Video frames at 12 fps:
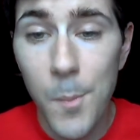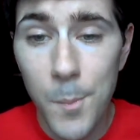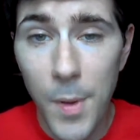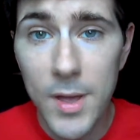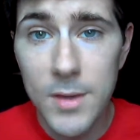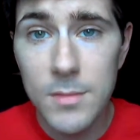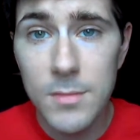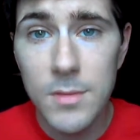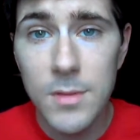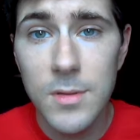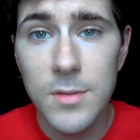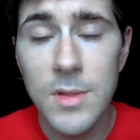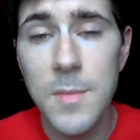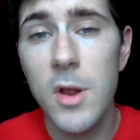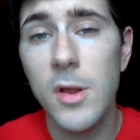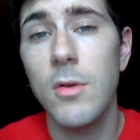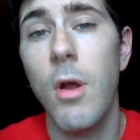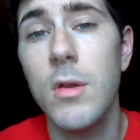But the
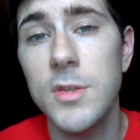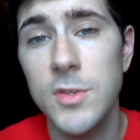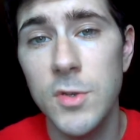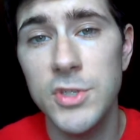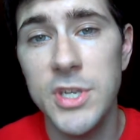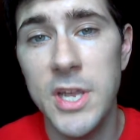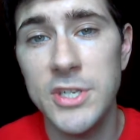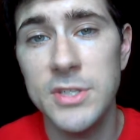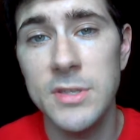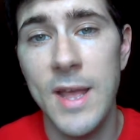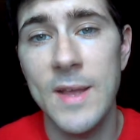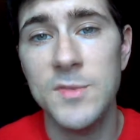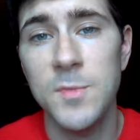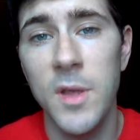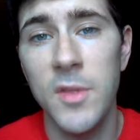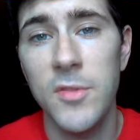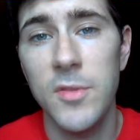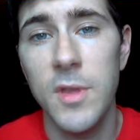American Heart Association last
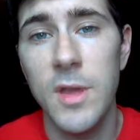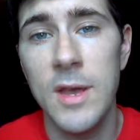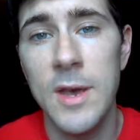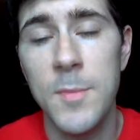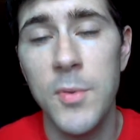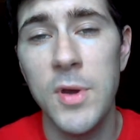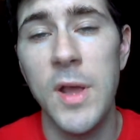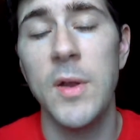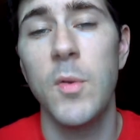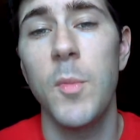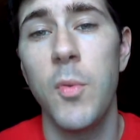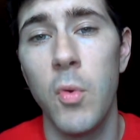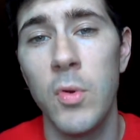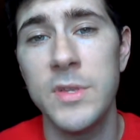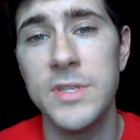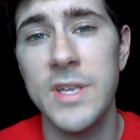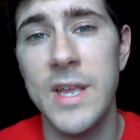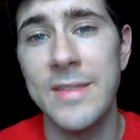month put out a report
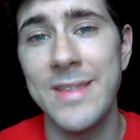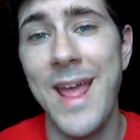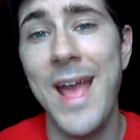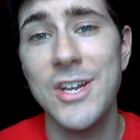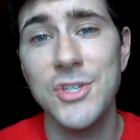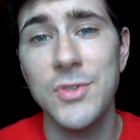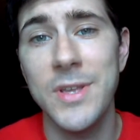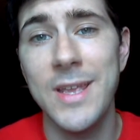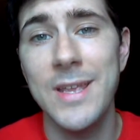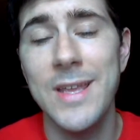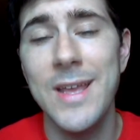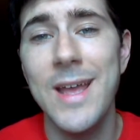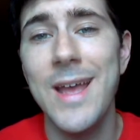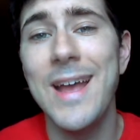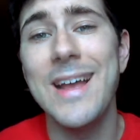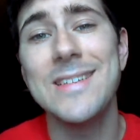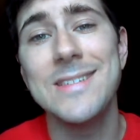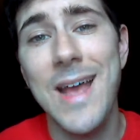saying that actually
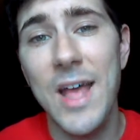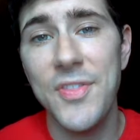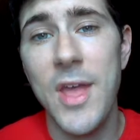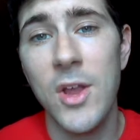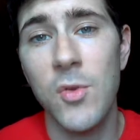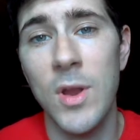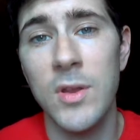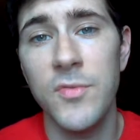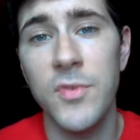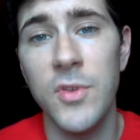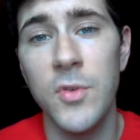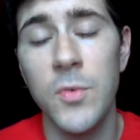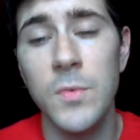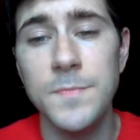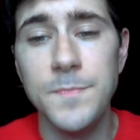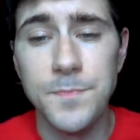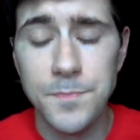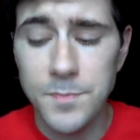it's not that great for you.
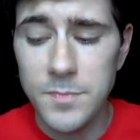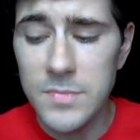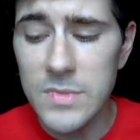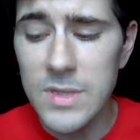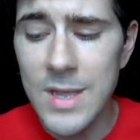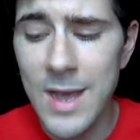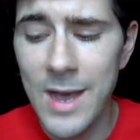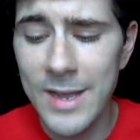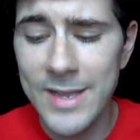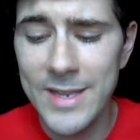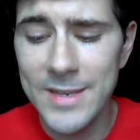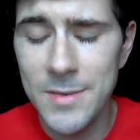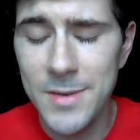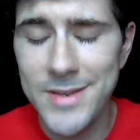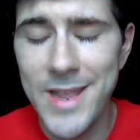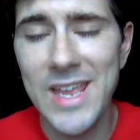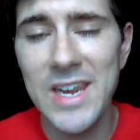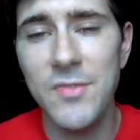Can
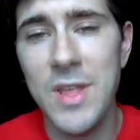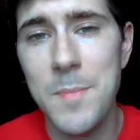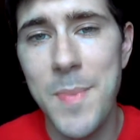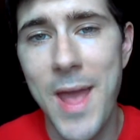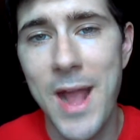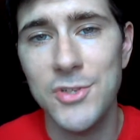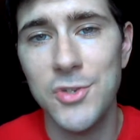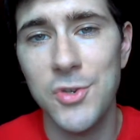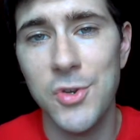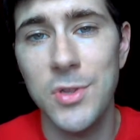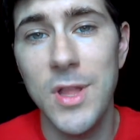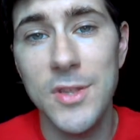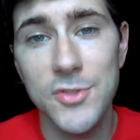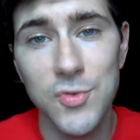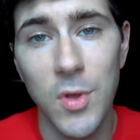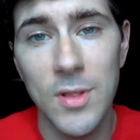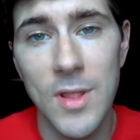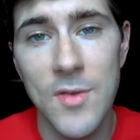negatively impact your
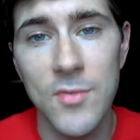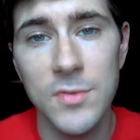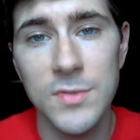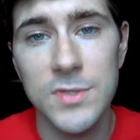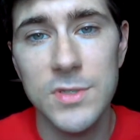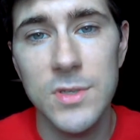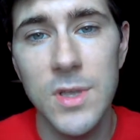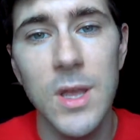cholesterol levels.